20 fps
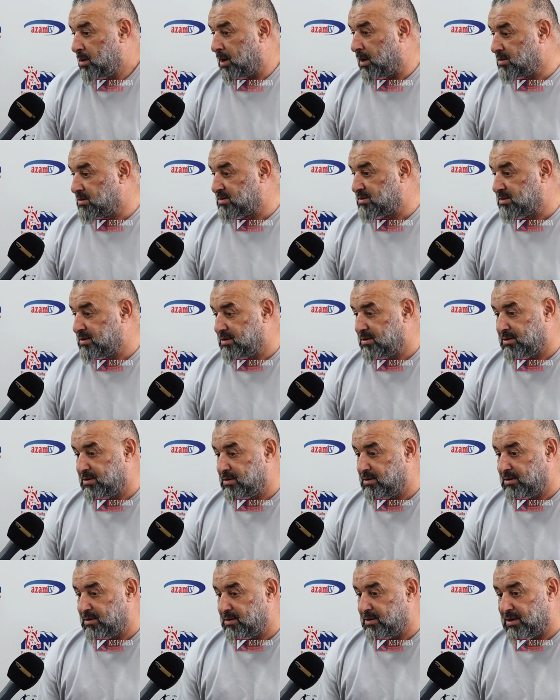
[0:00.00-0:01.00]
As
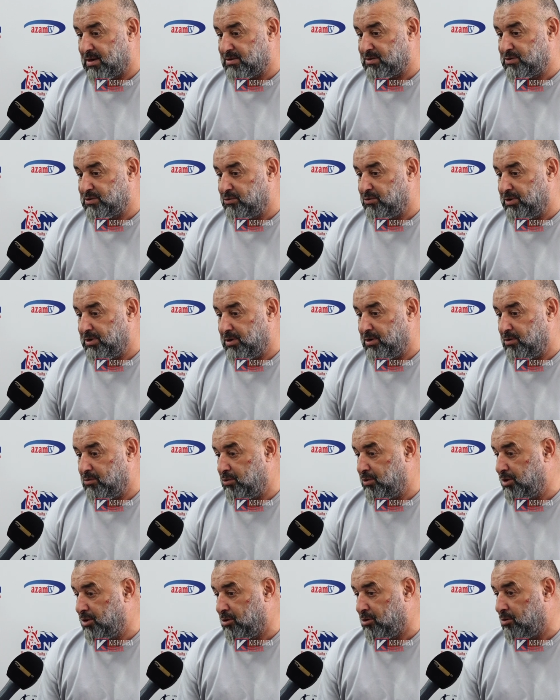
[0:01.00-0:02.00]

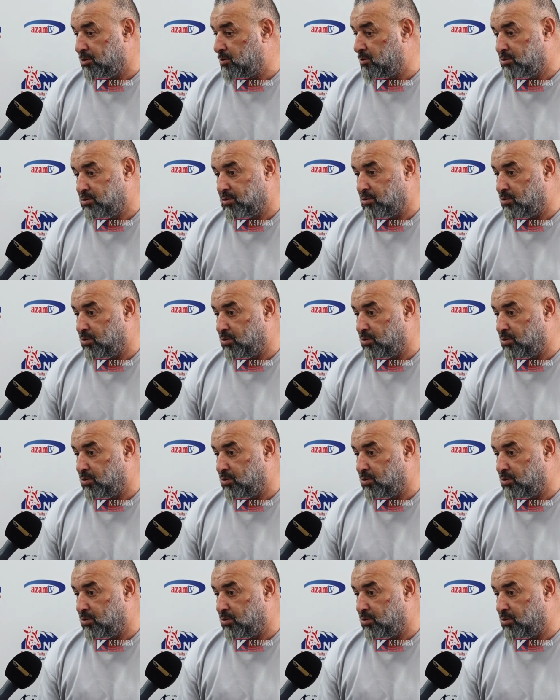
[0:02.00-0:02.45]
we know,